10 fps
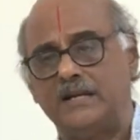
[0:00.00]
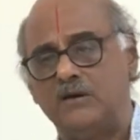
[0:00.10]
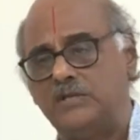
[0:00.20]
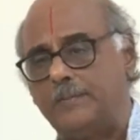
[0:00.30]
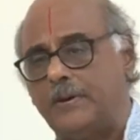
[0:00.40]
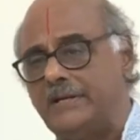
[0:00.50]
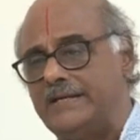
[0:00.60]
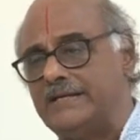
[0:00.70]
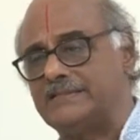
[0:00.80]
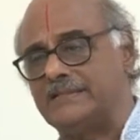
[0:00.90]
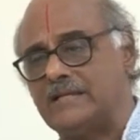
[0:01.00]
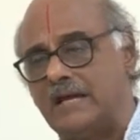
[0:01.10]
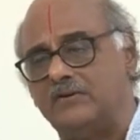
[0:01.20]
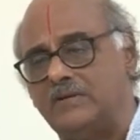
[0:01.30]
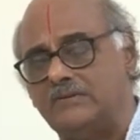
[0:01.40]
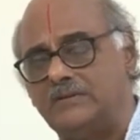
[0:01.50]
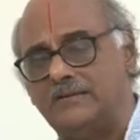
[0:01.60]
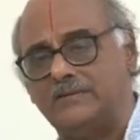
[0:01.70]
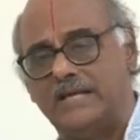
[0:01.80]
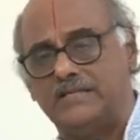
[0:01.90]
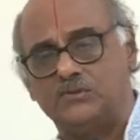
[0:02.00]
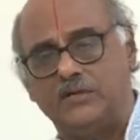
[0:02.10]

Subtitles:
Now the politics, now there is